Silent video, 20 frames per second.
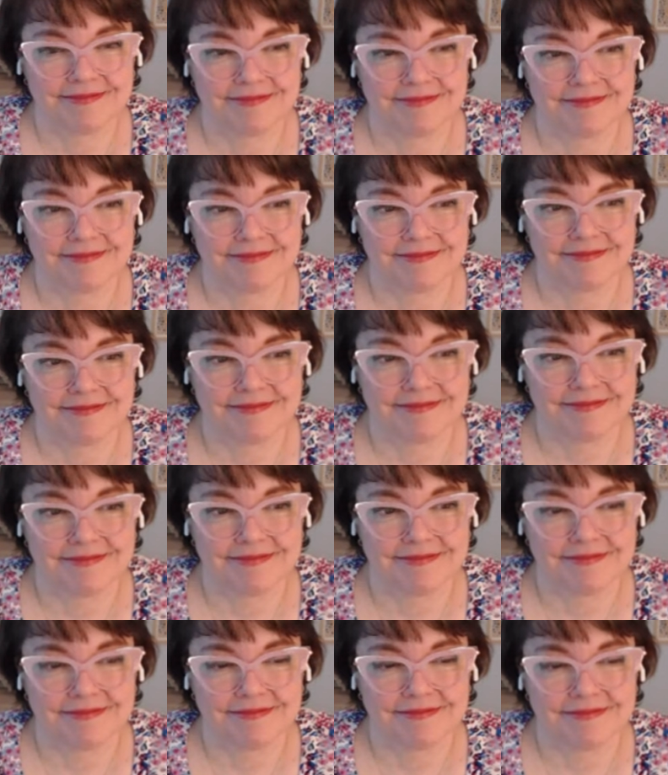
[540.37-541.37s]

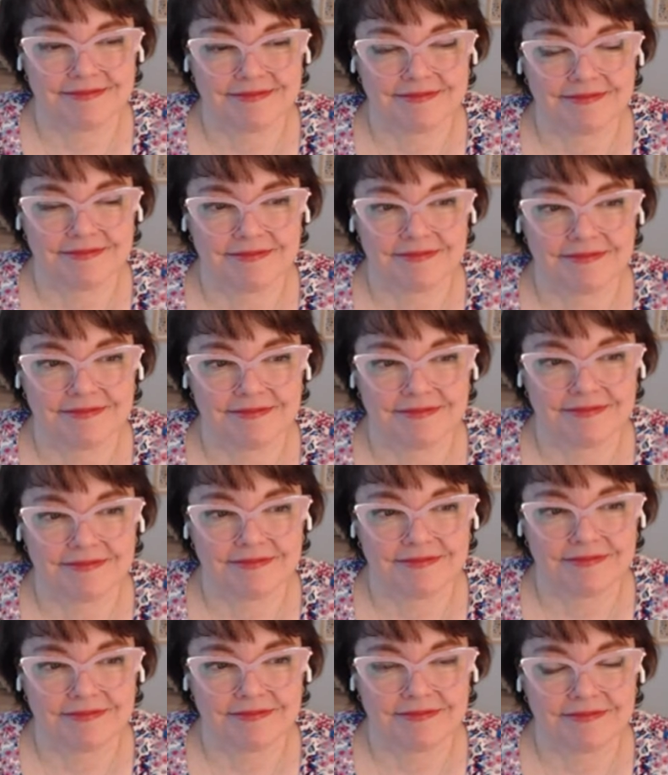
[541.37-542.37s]

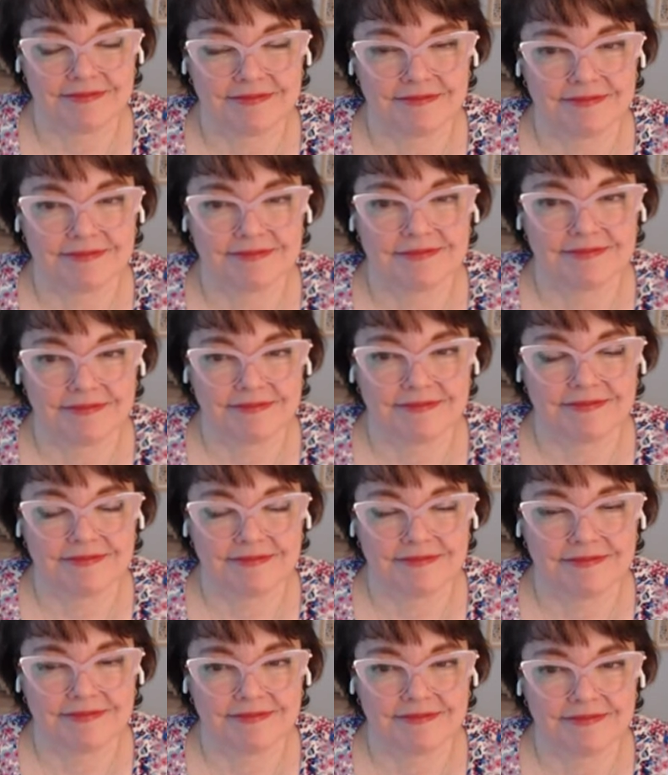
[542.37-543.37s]

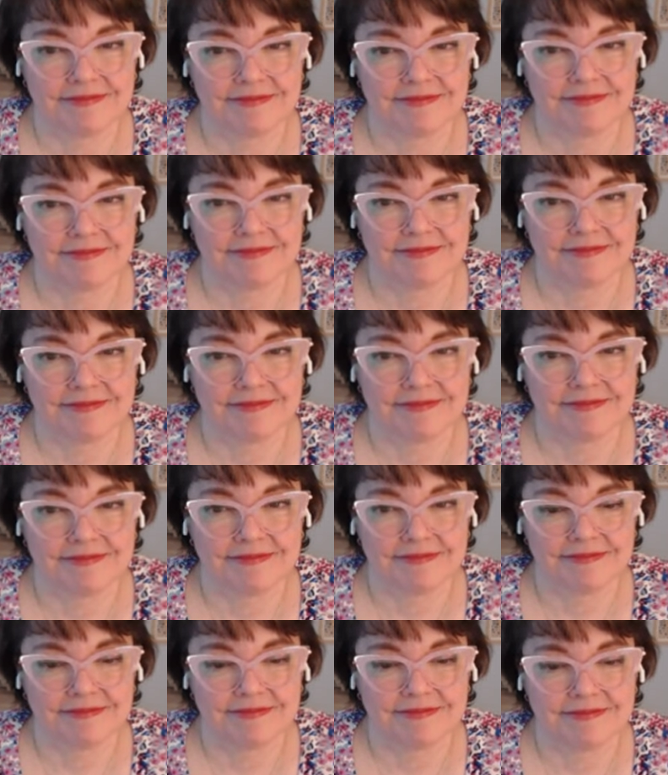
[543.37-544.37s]

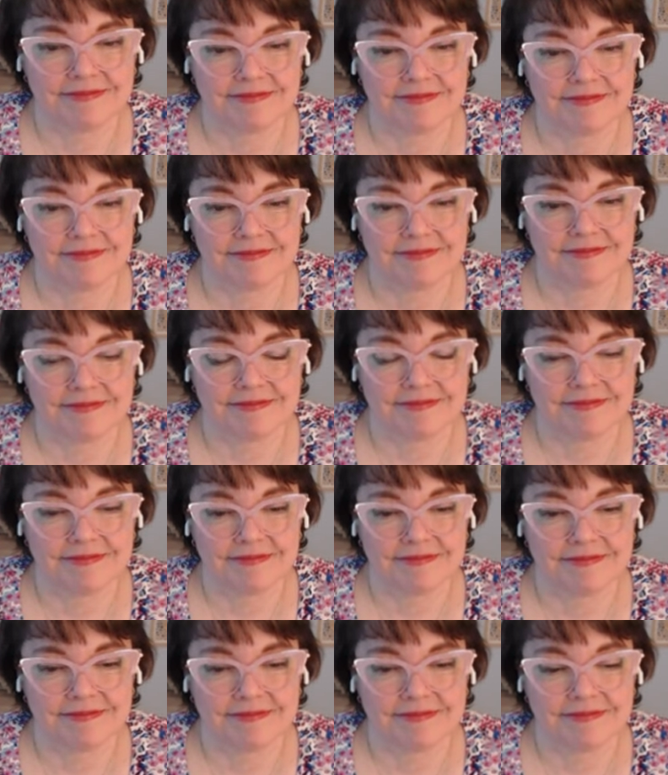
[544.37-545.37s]

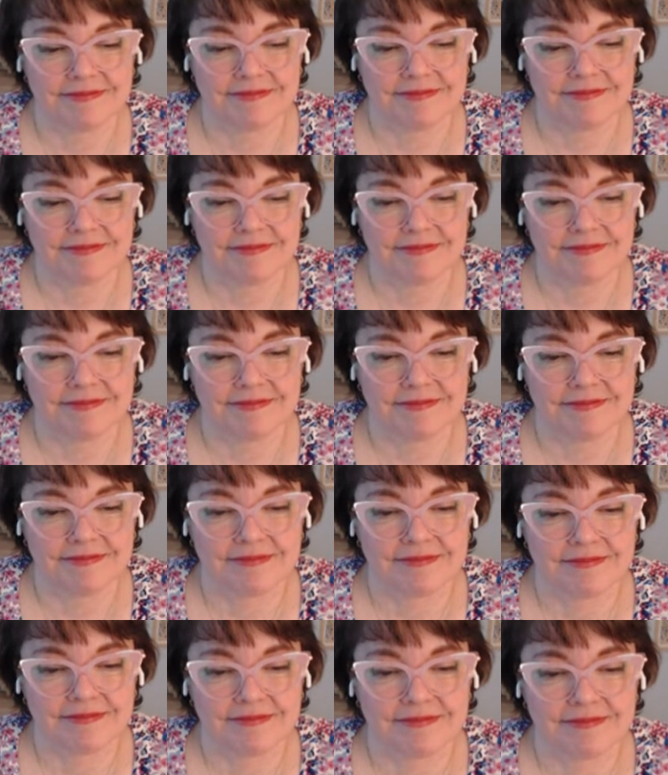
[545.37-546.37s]

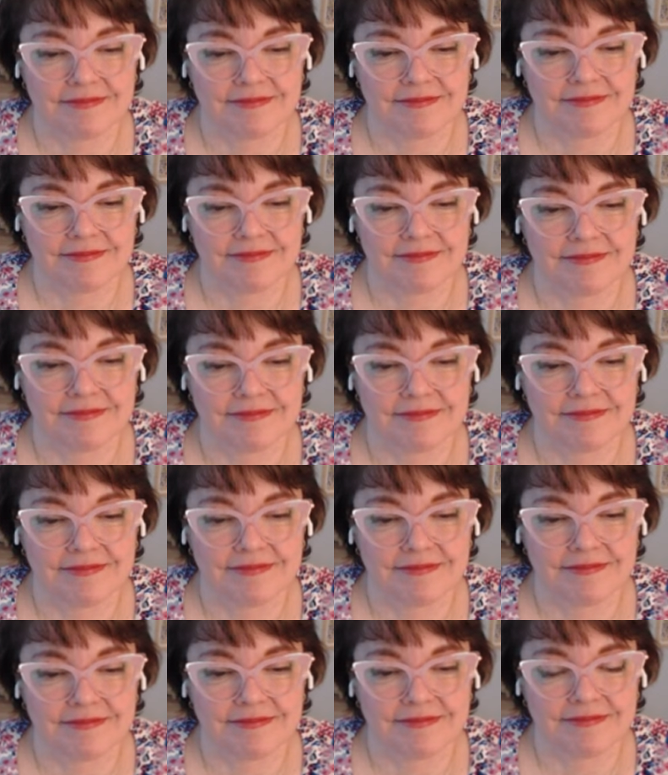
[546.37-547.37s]

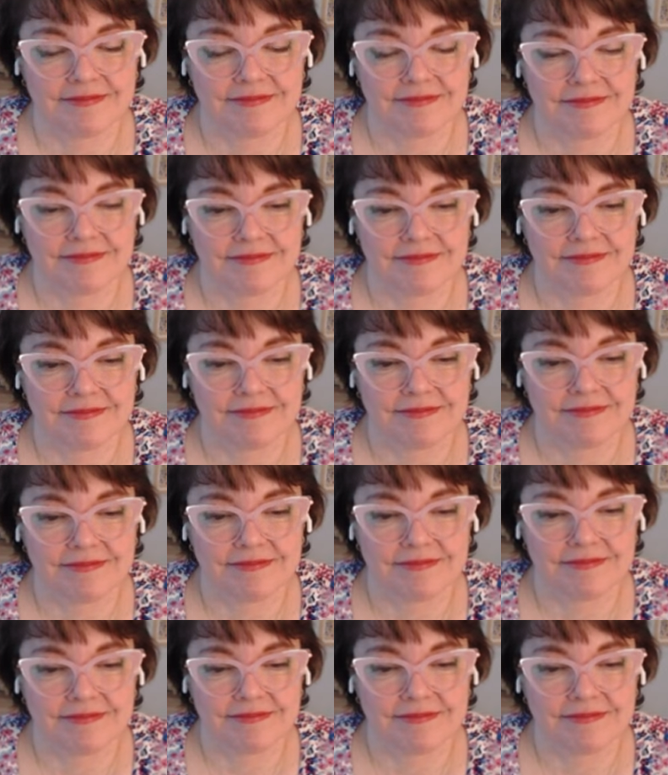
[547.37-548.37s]
[no speech]